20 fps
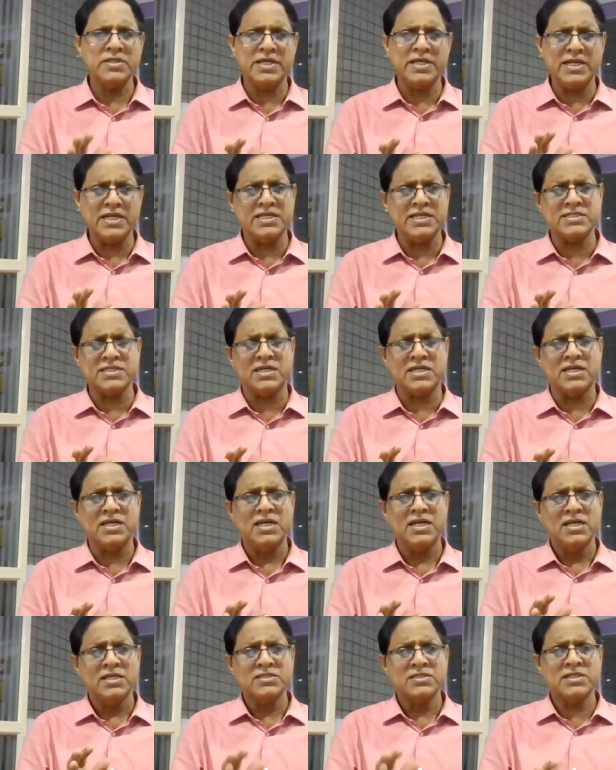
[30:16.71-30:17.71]
There is
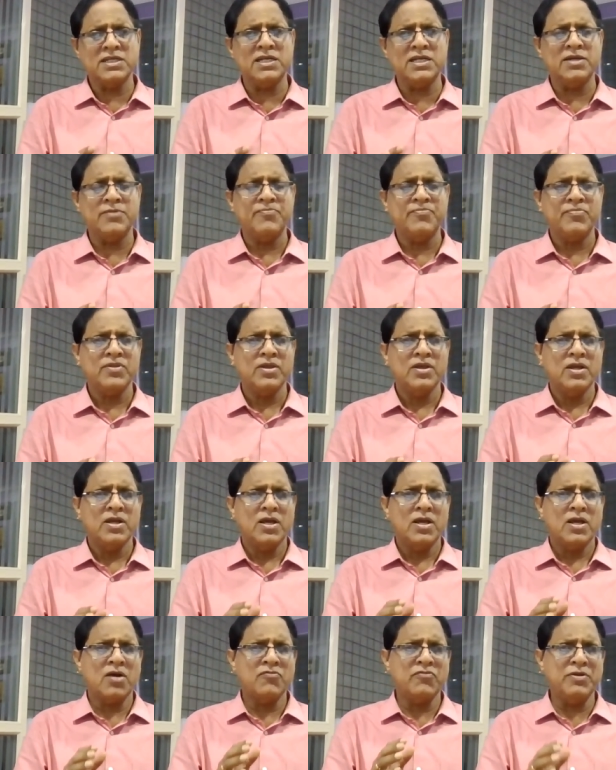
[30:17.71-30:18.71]
a, see,
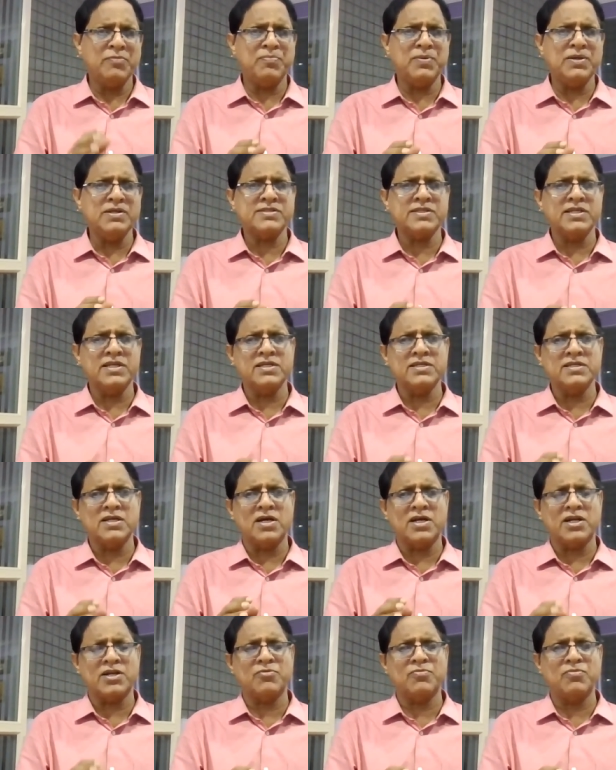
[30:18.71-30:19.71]
VP Singh,
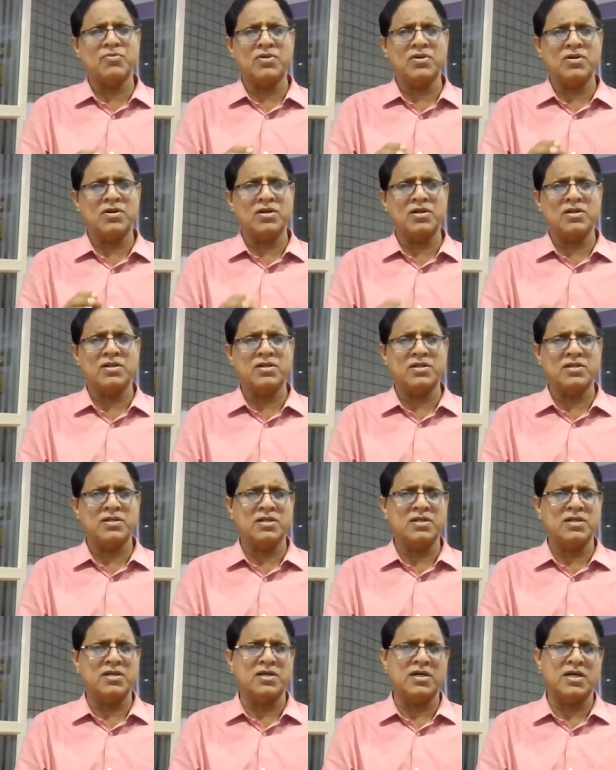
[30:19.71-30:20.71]

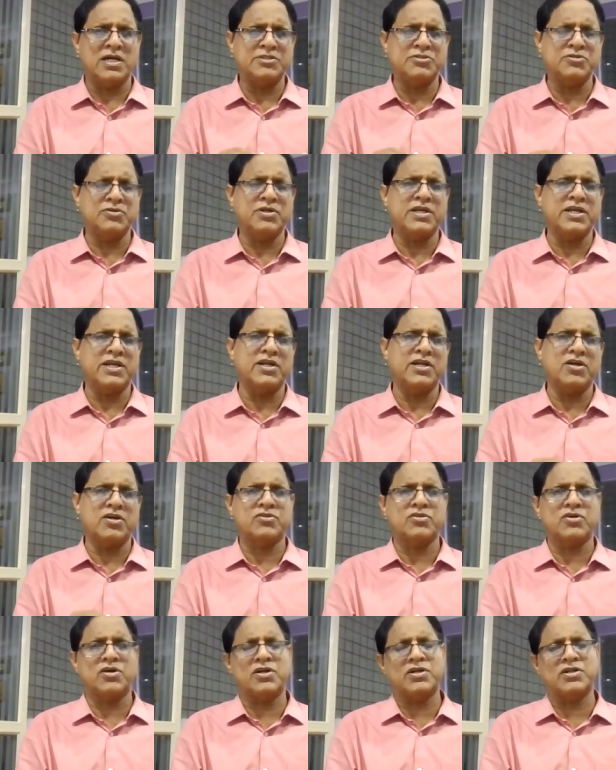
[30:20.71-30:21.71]
Honorable uh, Adjudicating
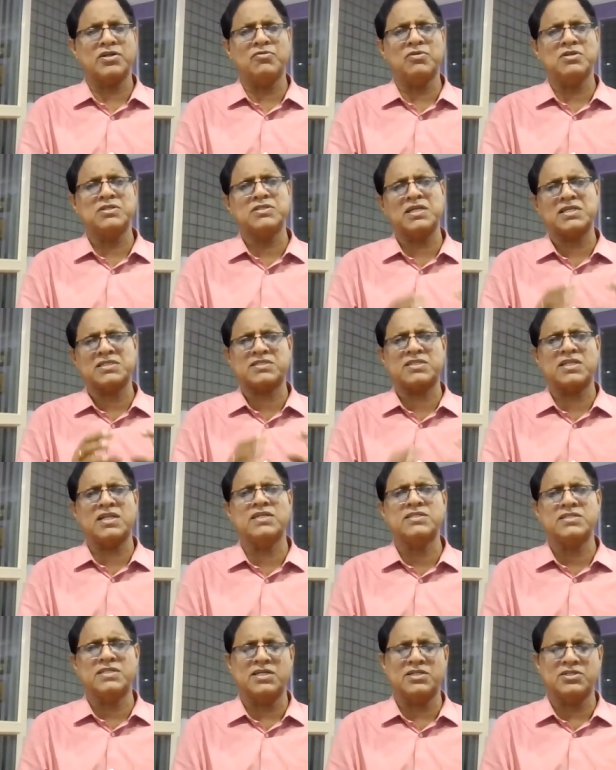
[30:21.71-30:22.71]
Authority, who is
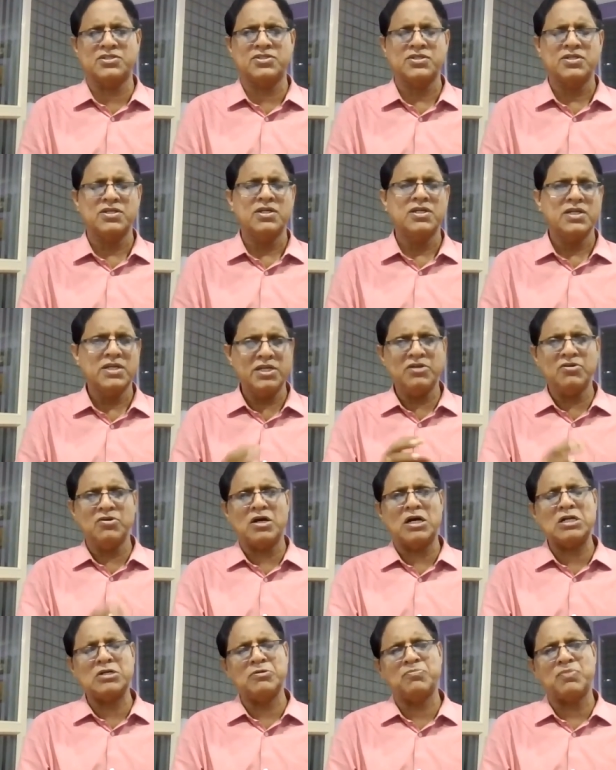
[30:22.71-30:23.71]
excellent judge, you
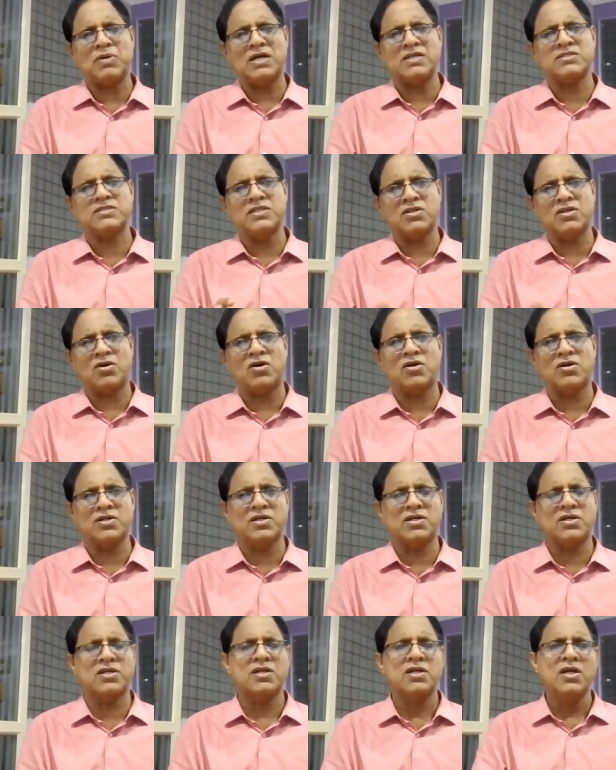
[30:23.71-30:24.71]
are passed an
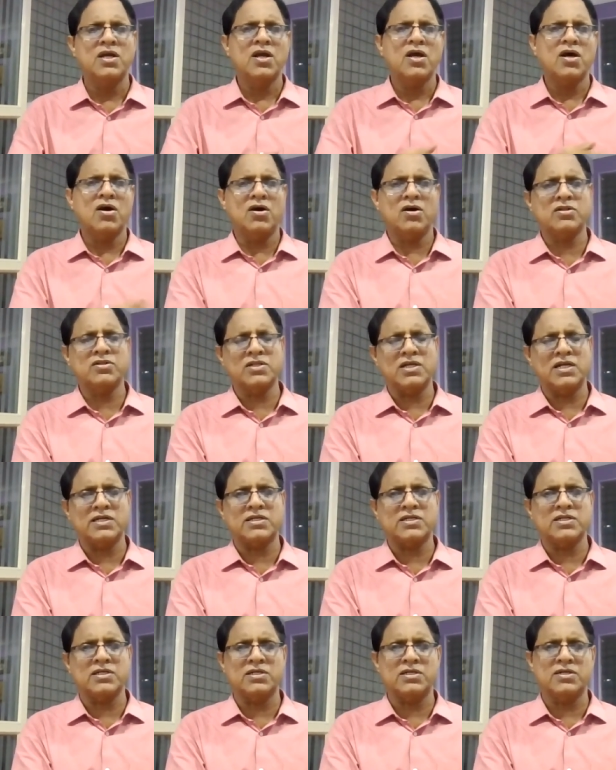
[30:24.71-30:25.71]
order on
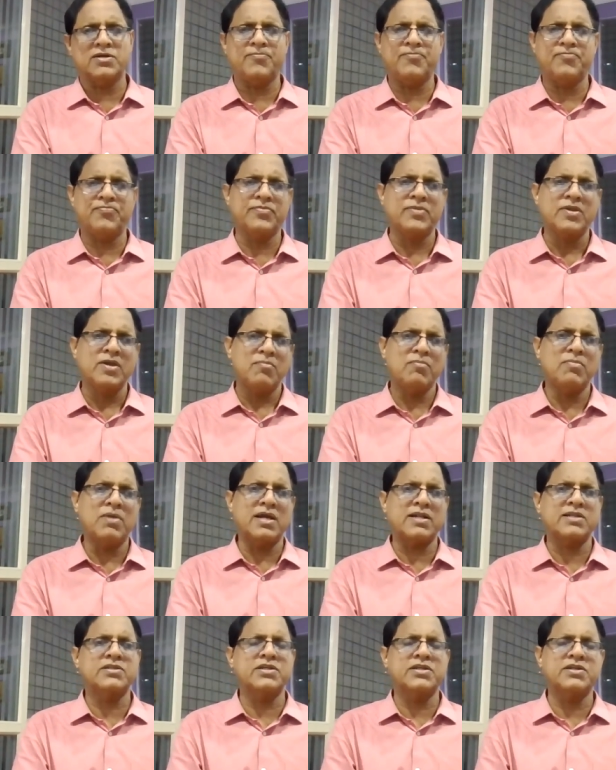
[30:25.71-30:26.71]
that um,
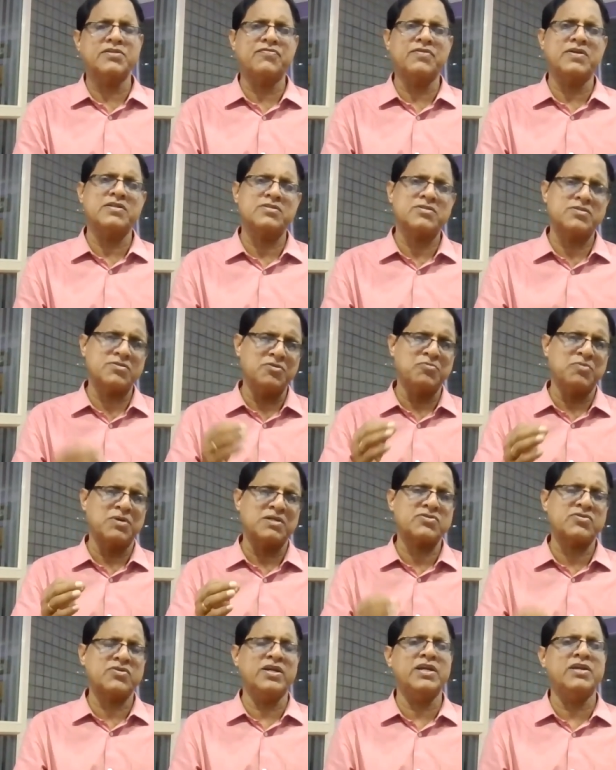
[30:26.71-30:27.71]
Bharati defense. You
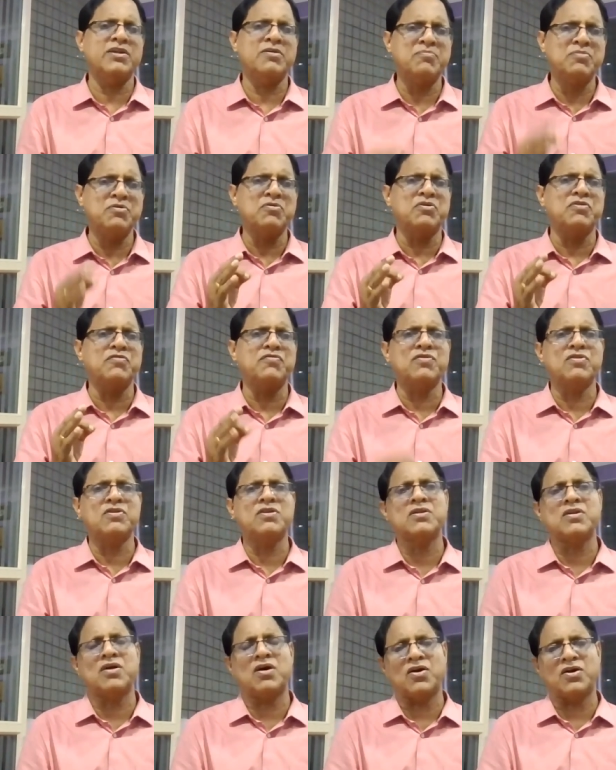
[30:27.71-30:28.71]
must read a
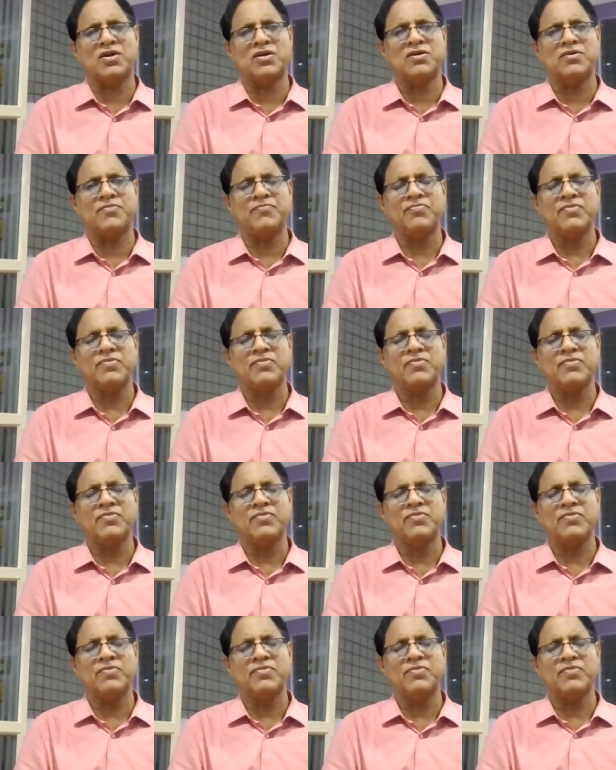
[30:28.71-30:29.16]
beautiful order.